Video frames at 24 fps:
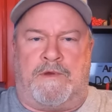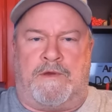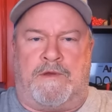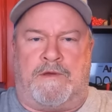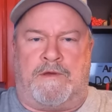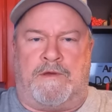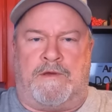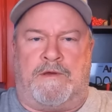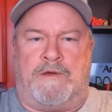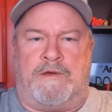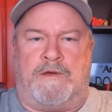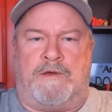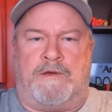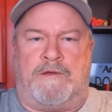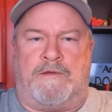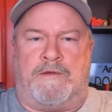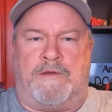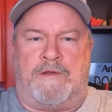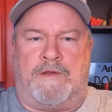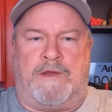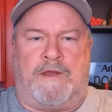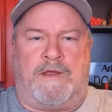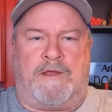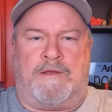Uh,
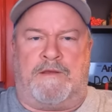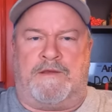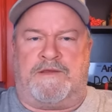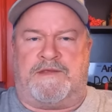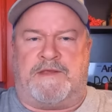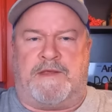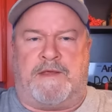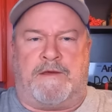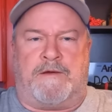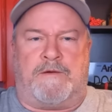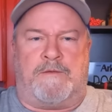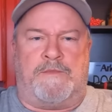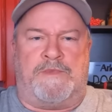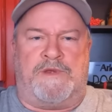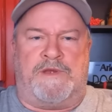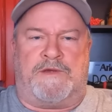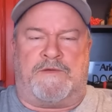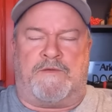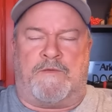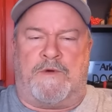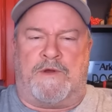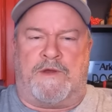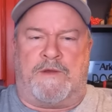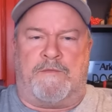yeah, this ain't going to be
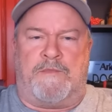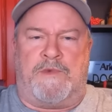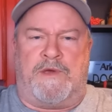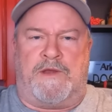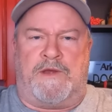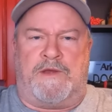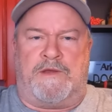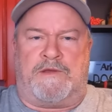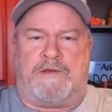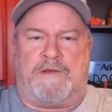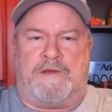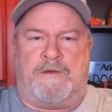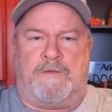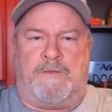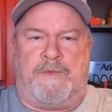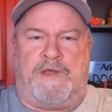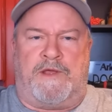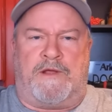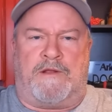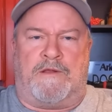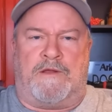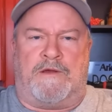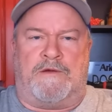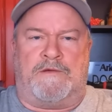twenty minutes. It'll be
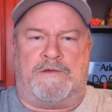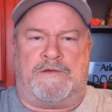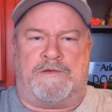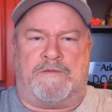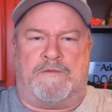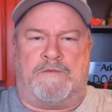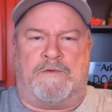close.